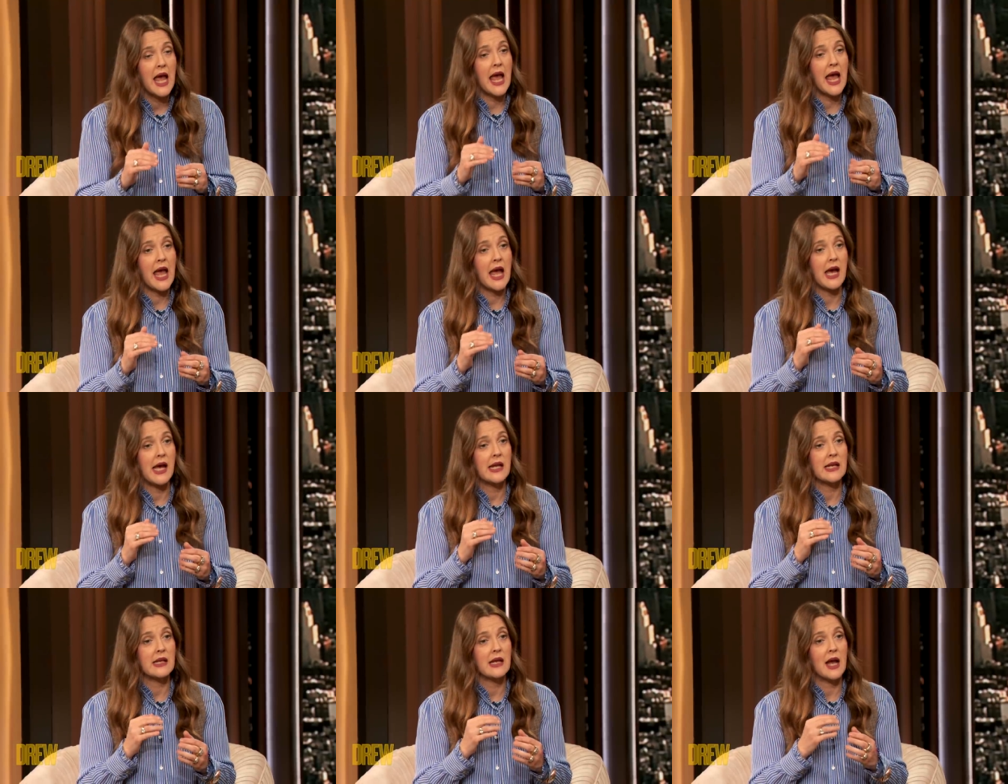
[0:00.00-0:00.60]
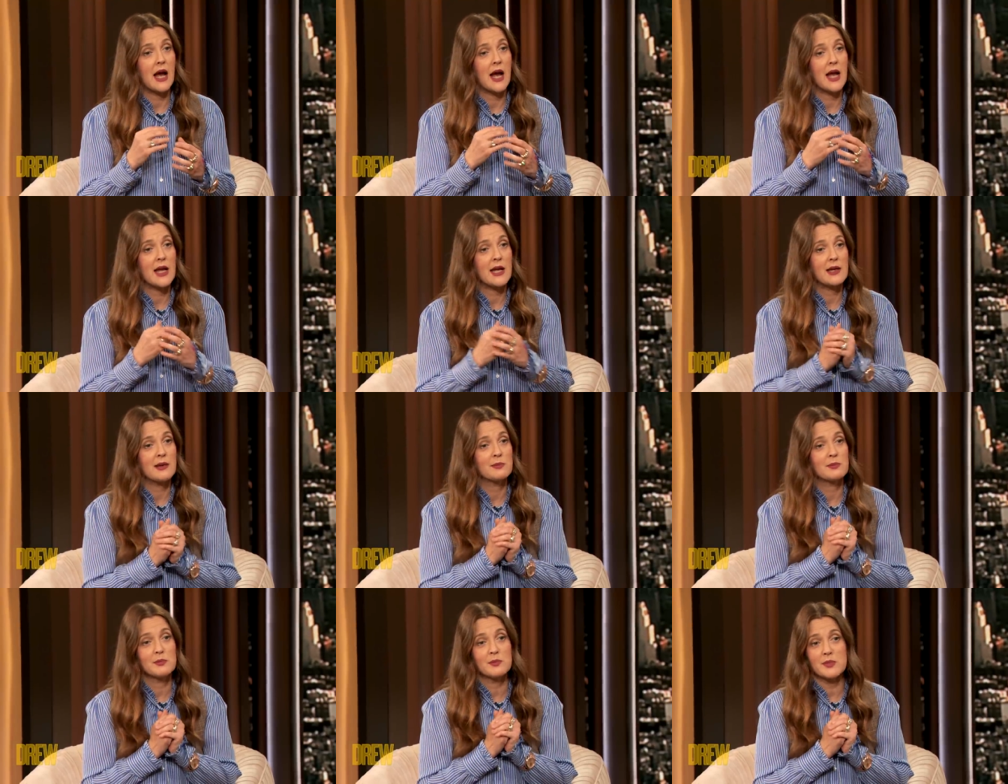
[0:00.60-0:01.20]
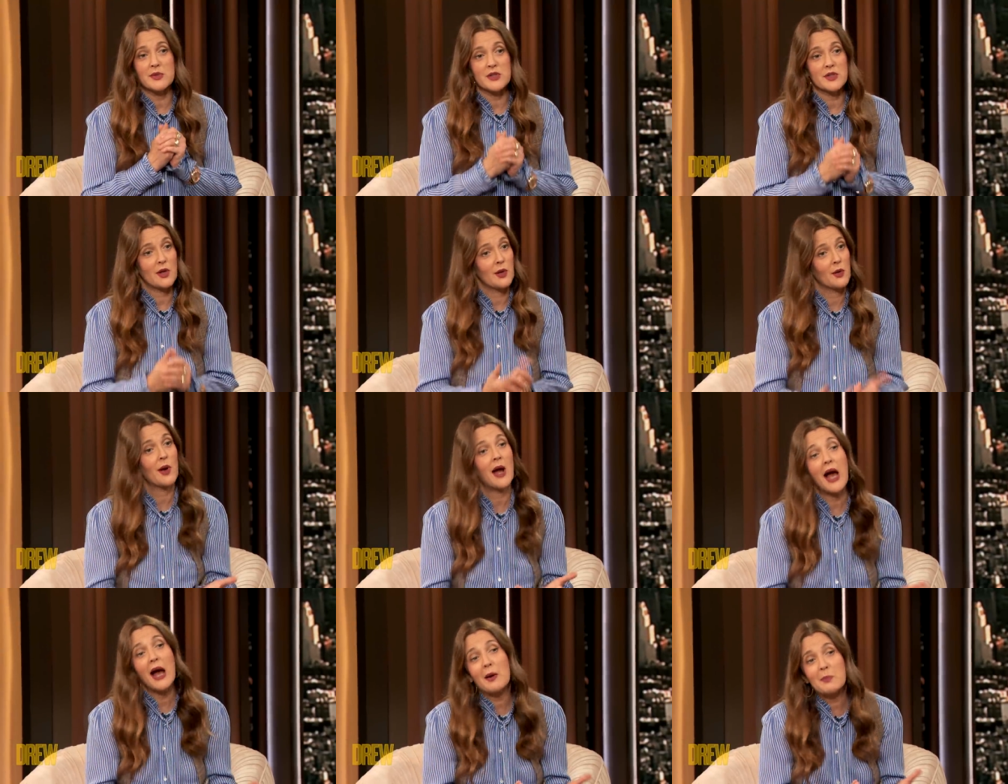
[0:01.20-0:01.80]
And I am so
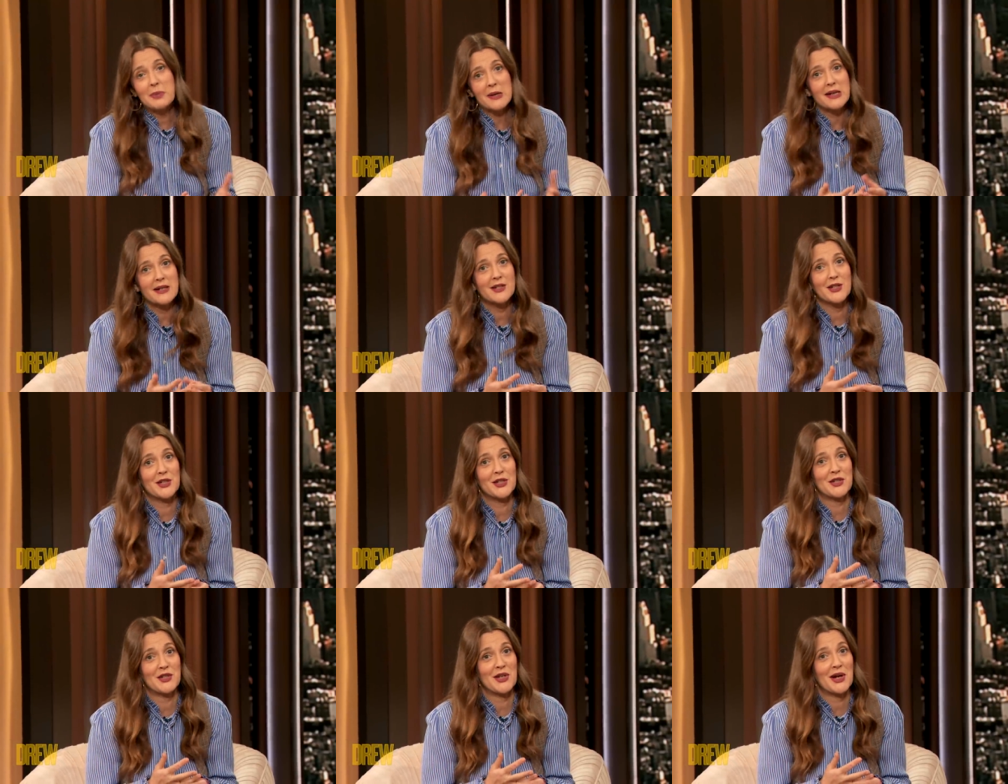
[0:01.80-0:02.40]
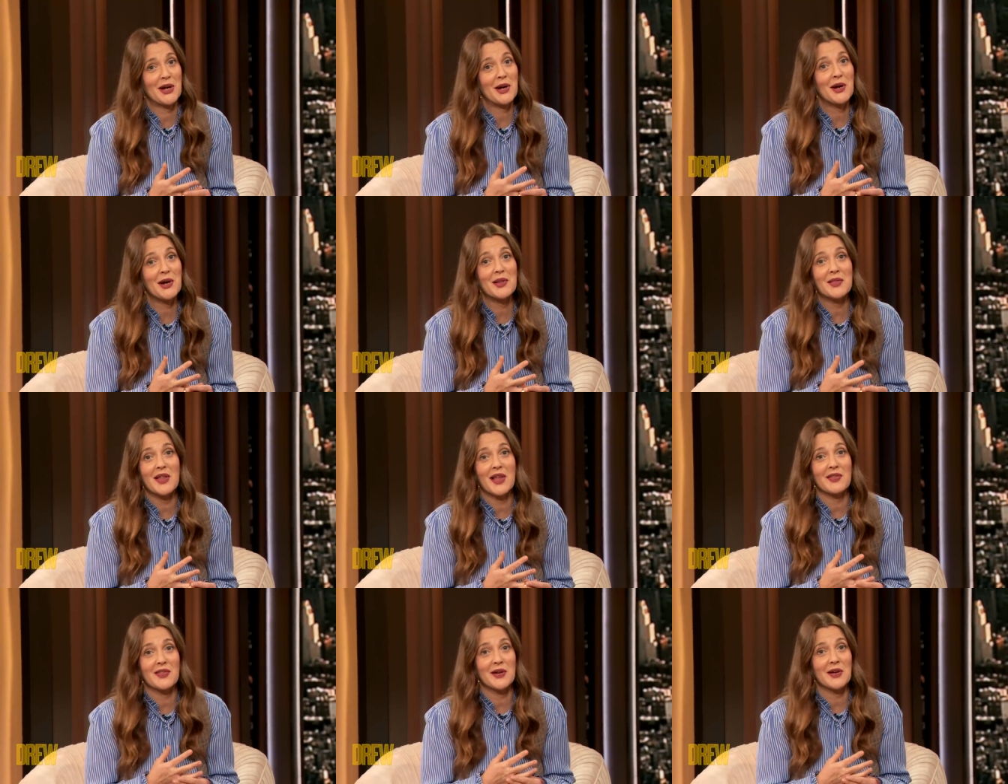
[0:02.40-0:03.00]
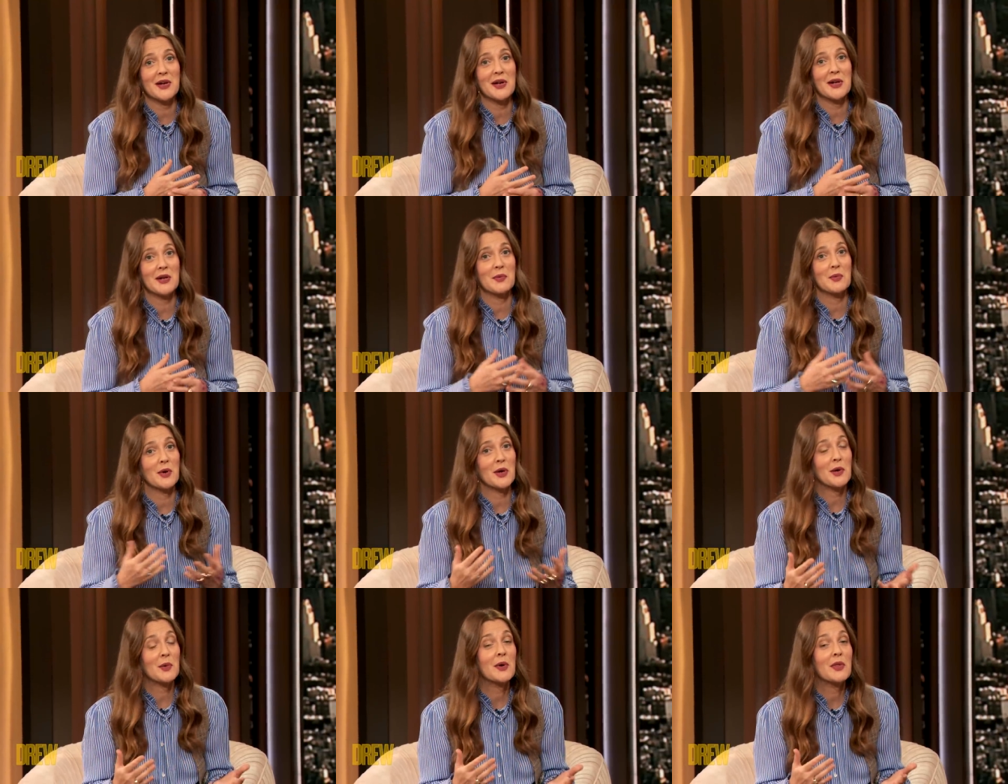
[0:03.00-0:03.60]
happy to share that they're going to
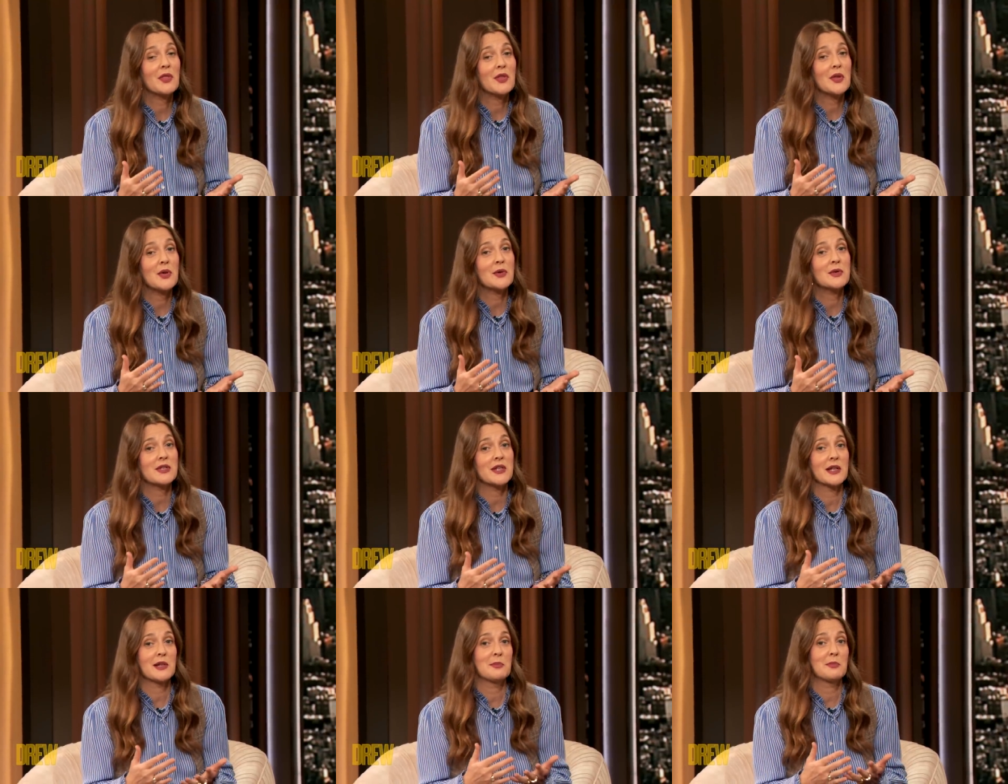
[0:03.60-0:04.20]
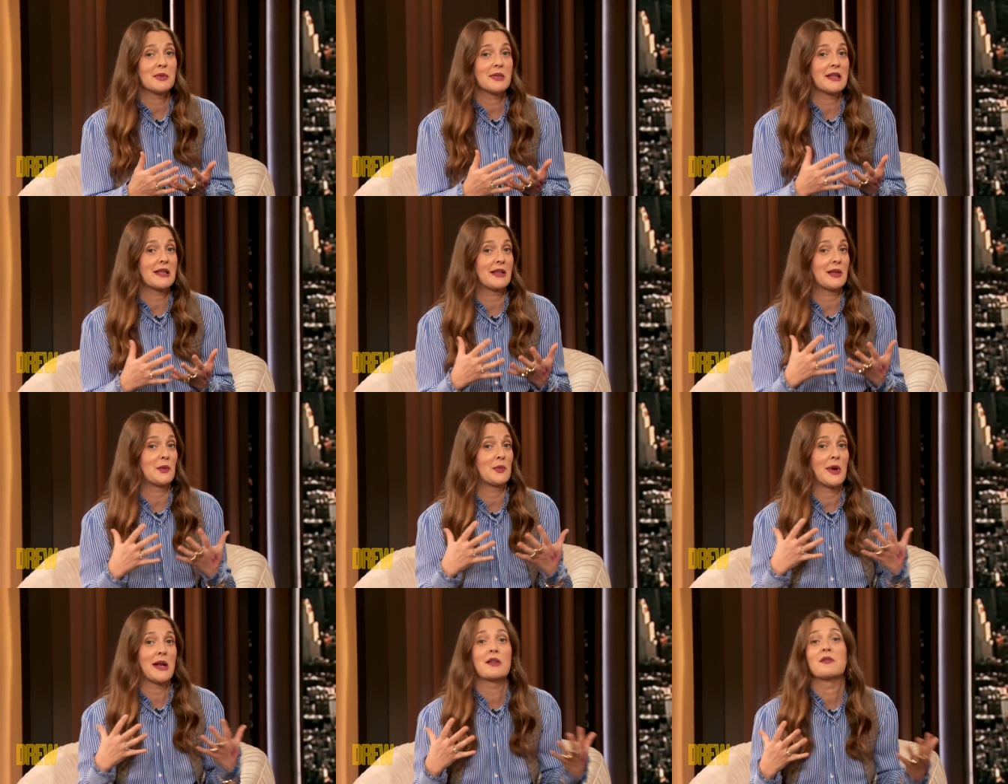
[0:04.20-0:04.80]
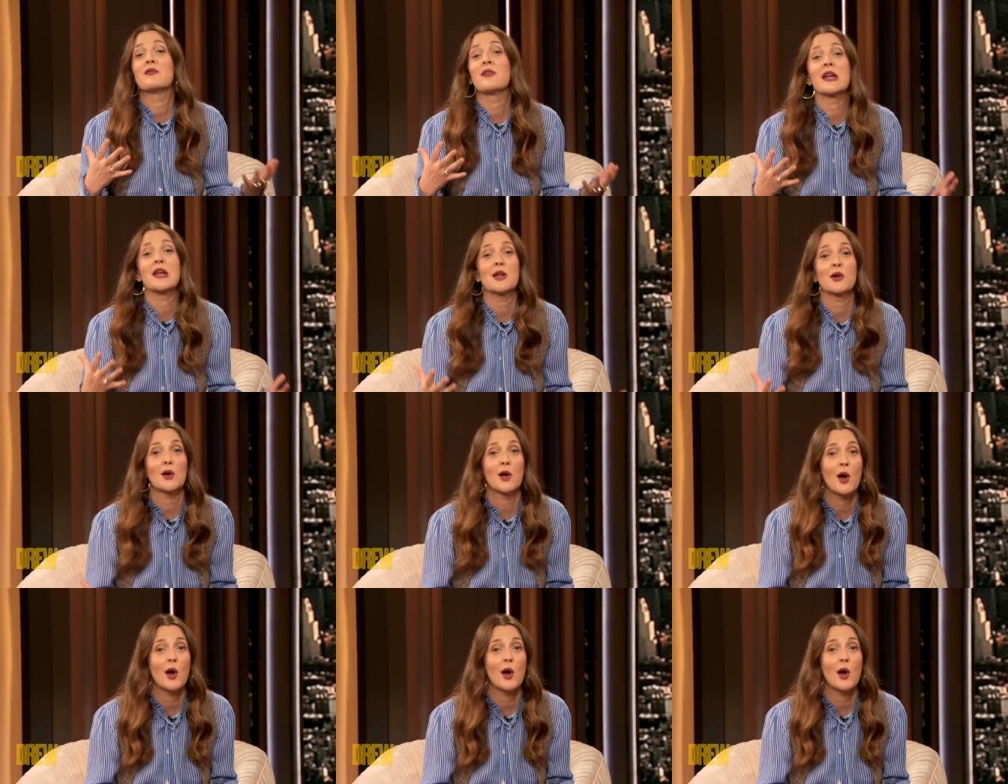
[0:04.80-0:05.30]
work with you to completely renovate your